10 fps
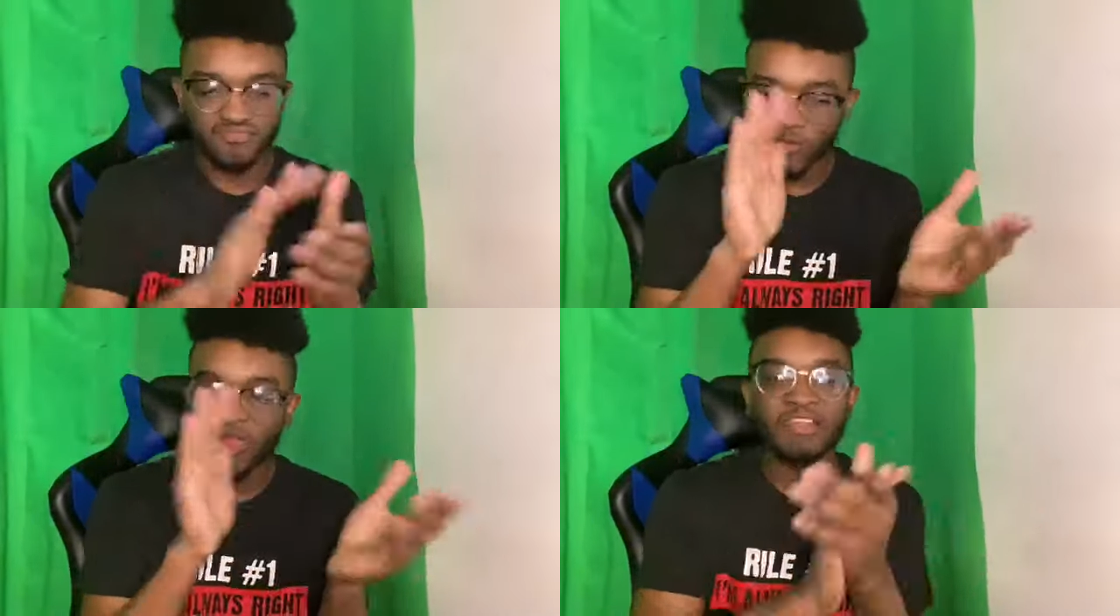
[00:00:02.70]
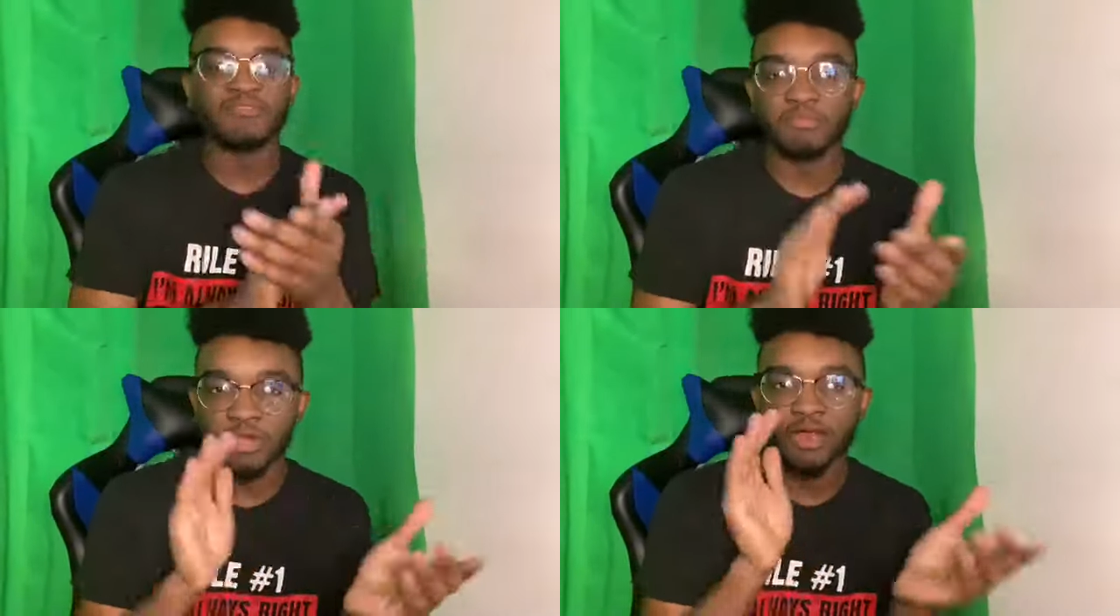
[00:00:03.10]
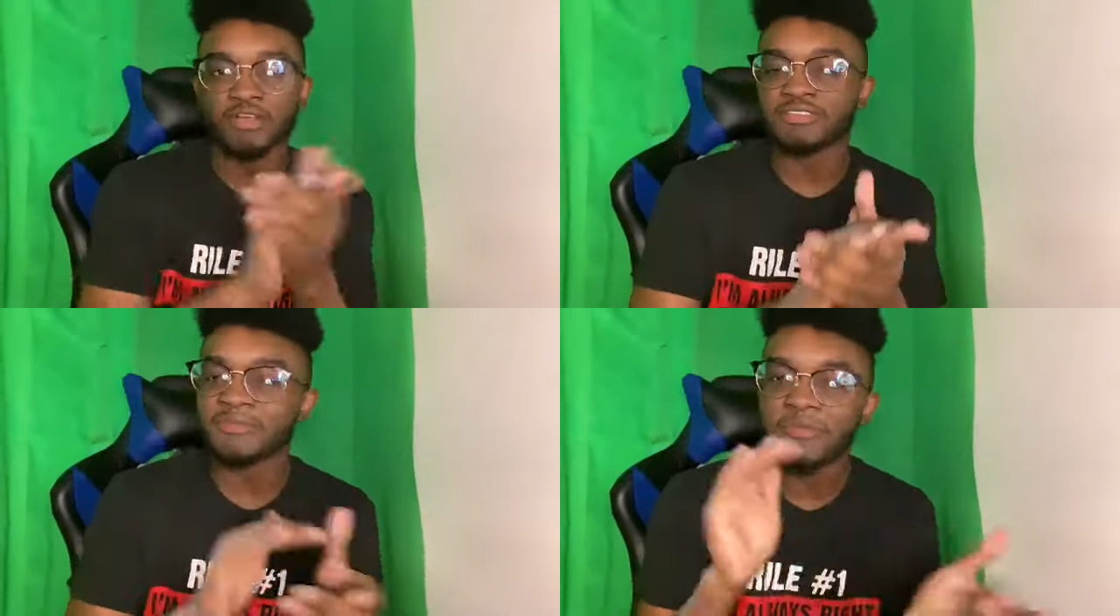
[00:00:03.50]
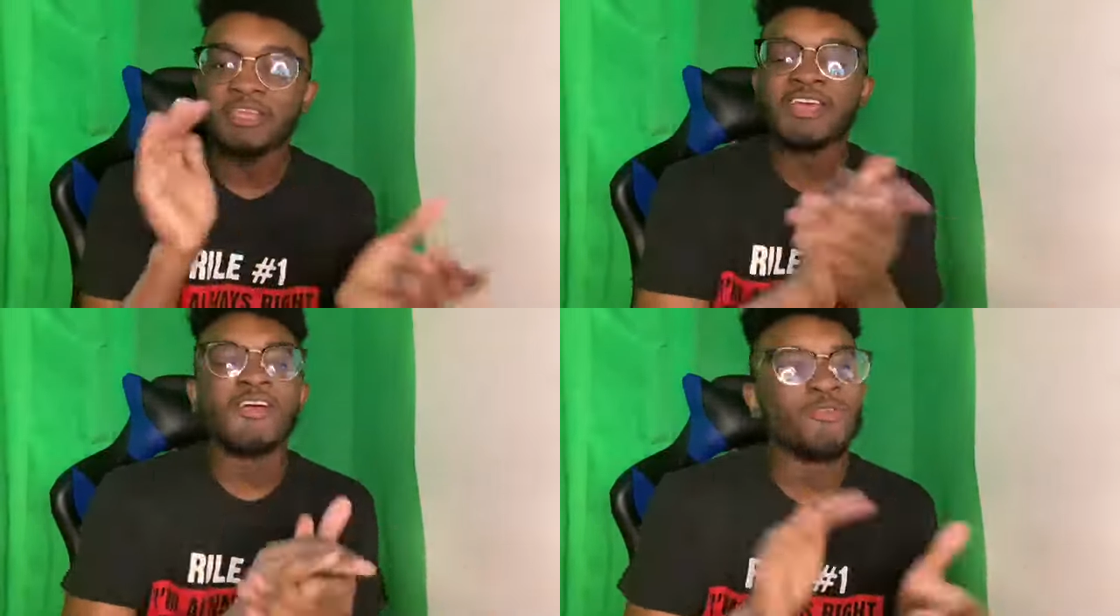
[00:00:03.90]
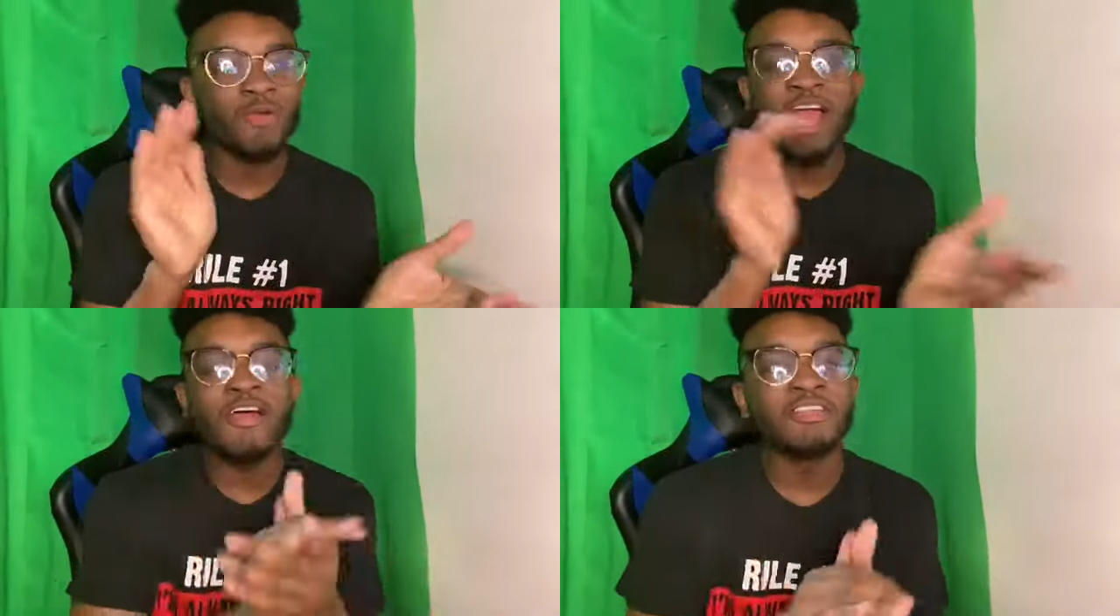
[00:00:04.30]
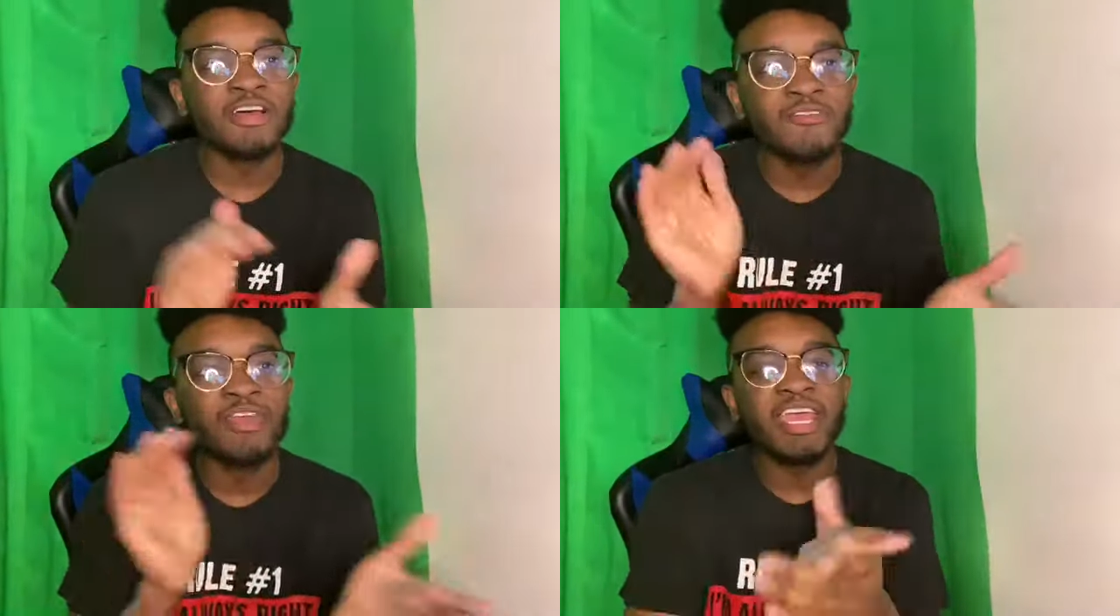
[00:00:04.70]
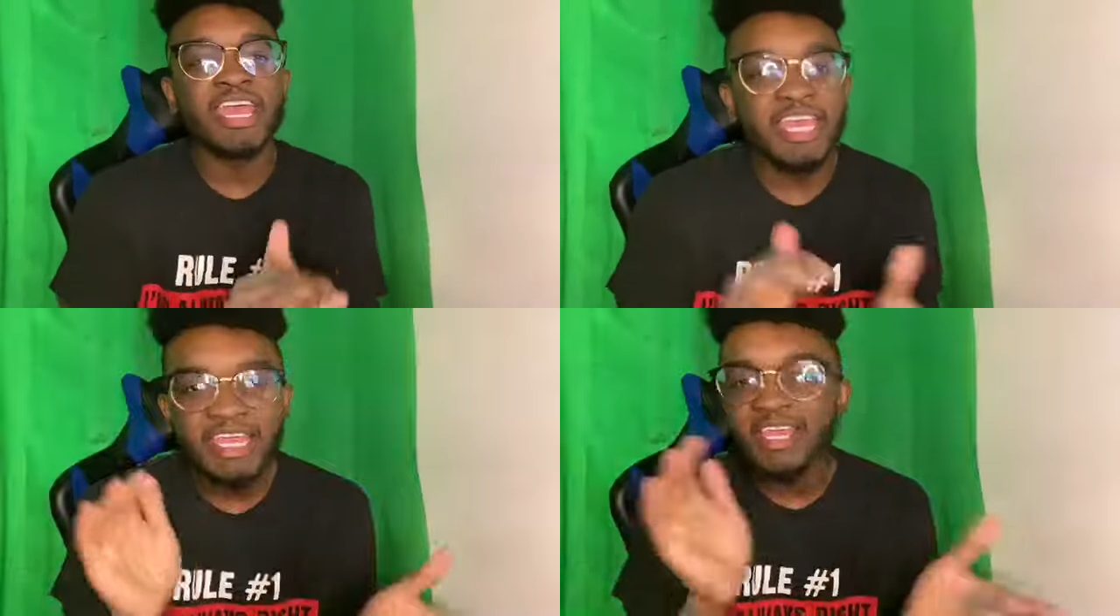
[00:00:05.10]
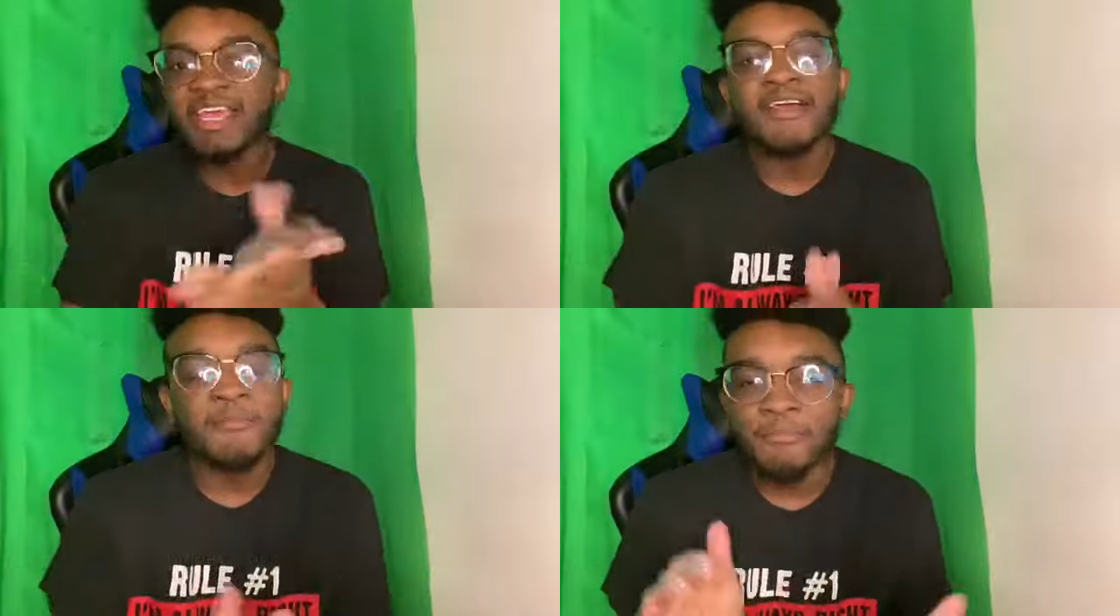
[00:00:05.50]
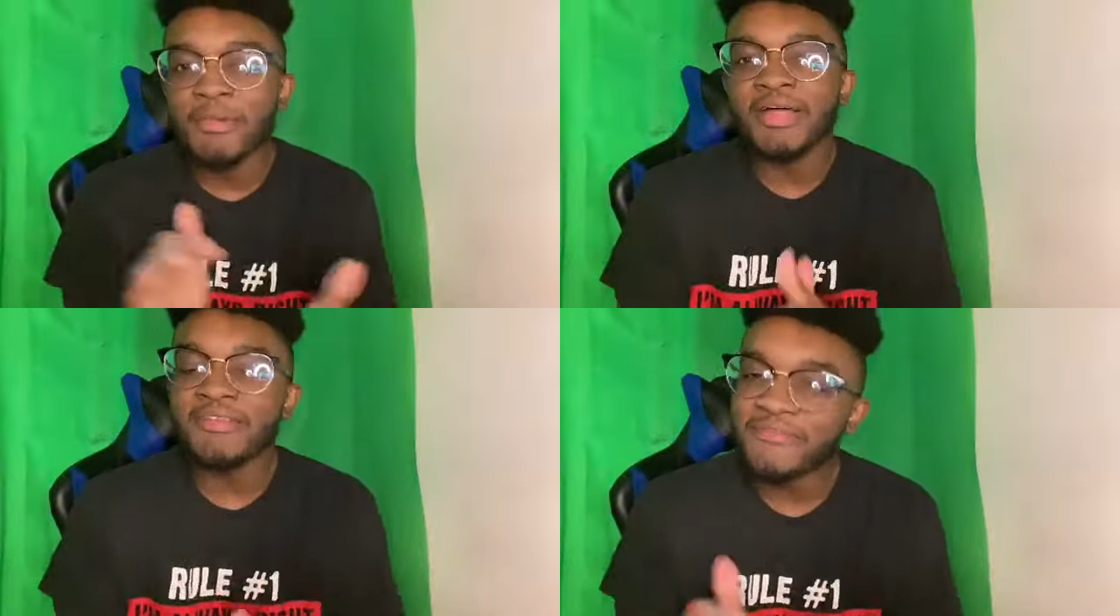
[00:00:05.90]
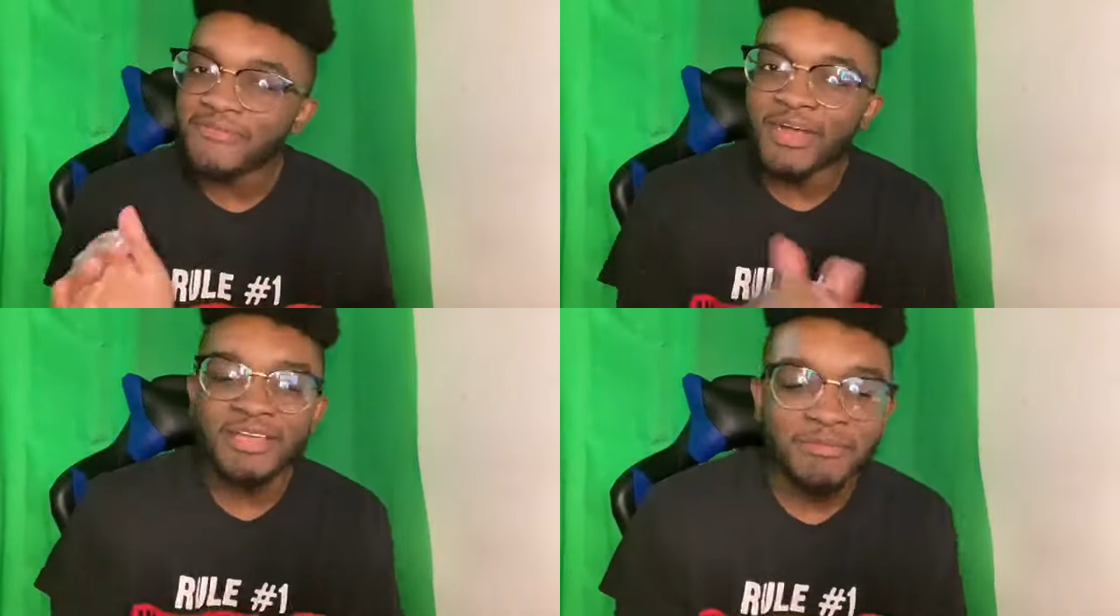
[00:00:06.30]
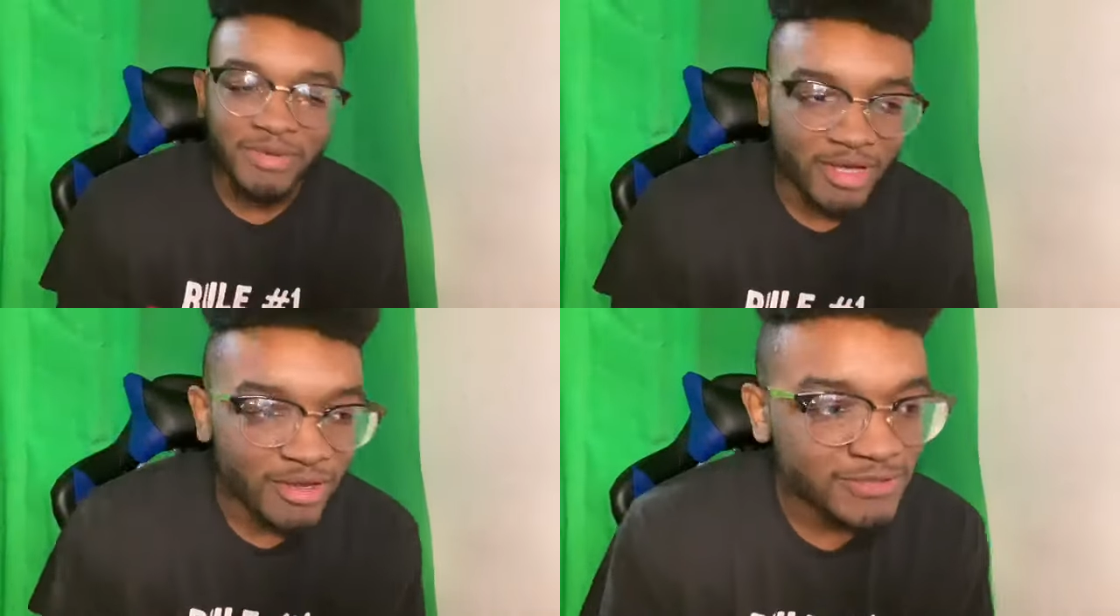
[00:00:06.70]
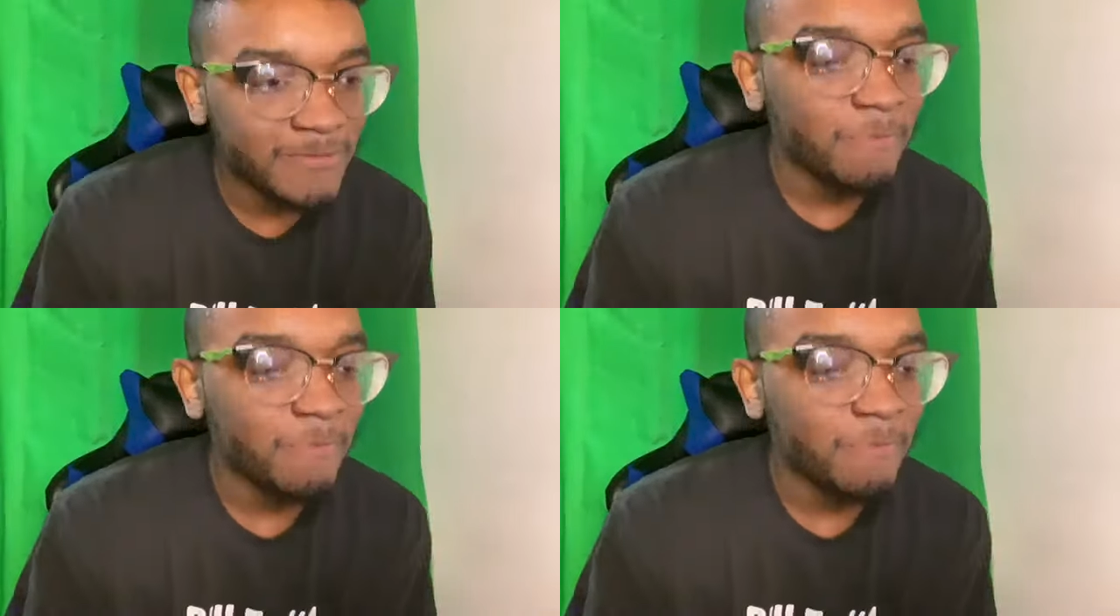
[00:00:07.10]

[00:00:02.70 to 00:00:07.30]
Round of applause. Round of a motherfucking applause.